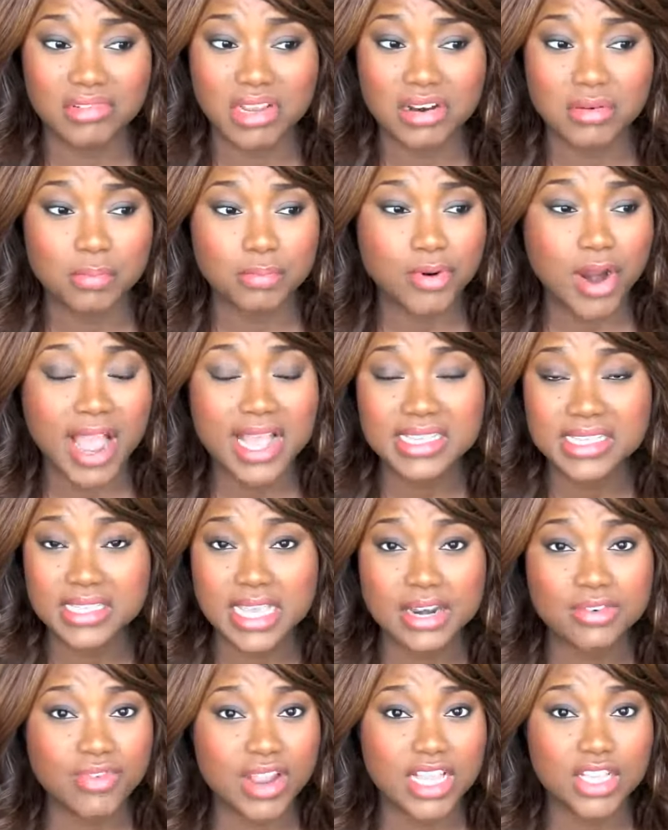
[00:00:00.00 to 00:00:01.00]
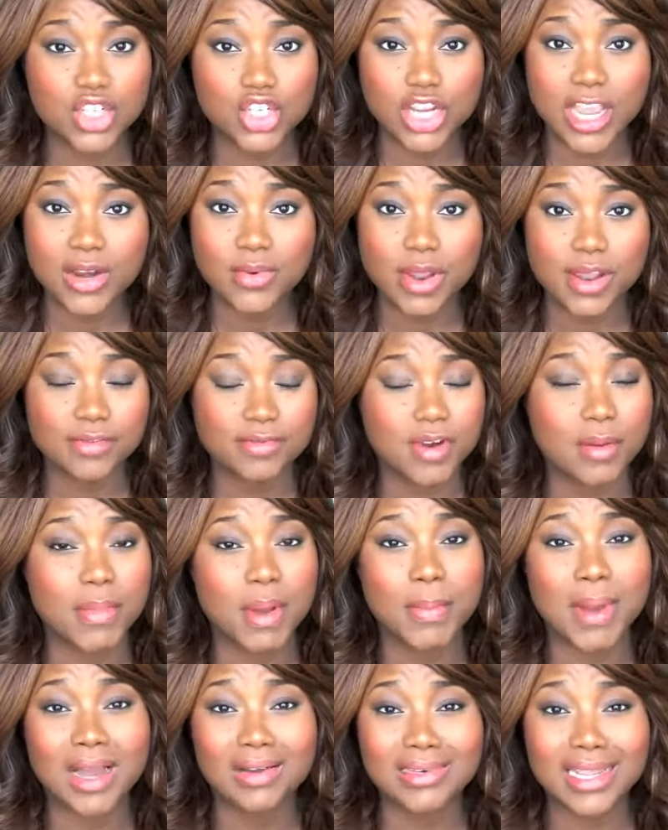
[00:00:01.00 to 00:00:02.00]
Their price can range anywhere from
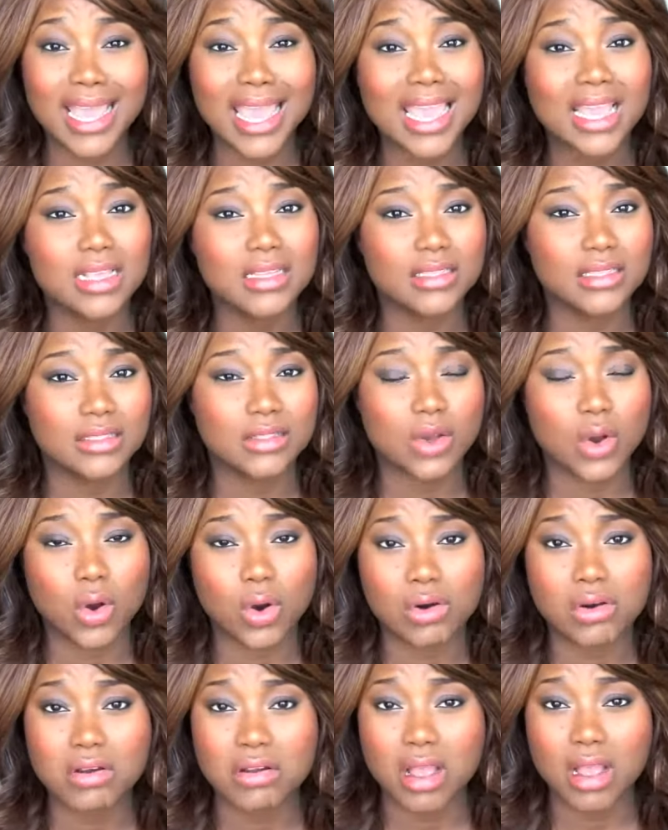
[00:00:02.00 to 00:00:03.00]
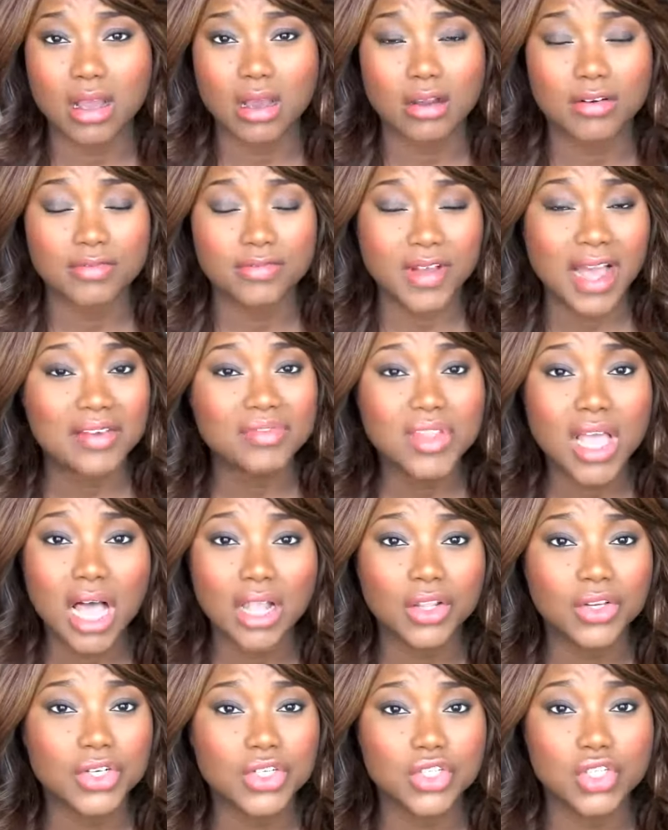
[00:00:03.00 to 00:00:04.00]
about $8 or
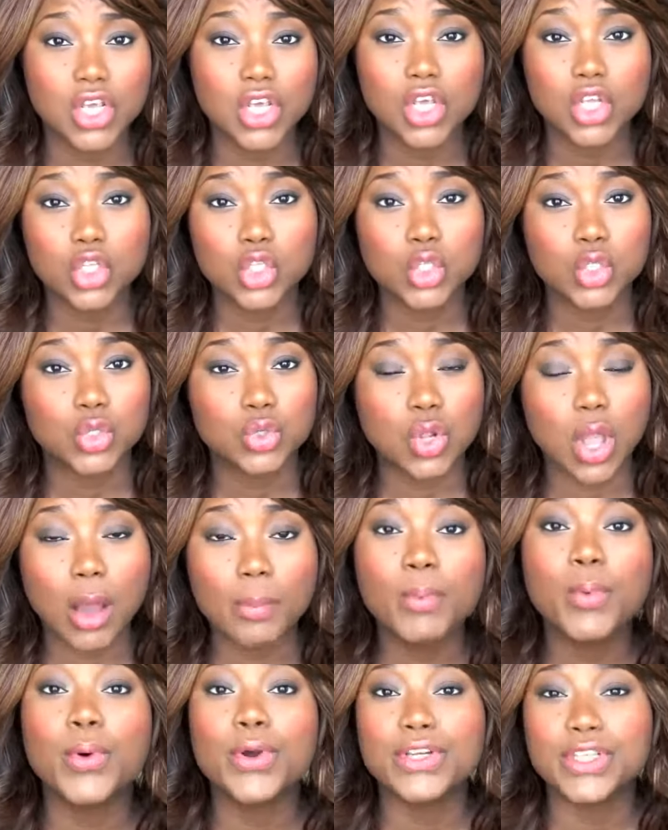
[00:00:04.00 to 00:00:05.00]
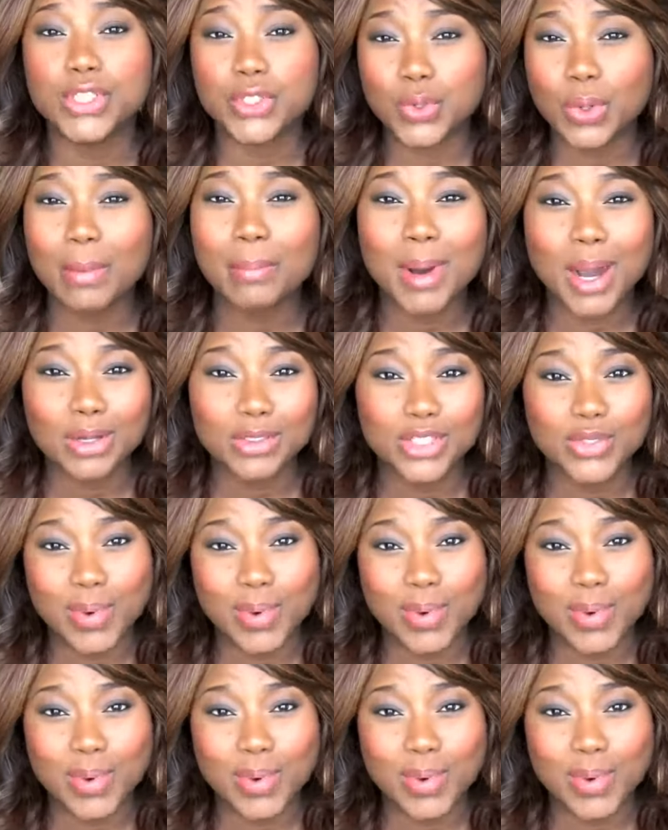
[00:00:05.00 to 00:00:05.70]
$5 upwards to about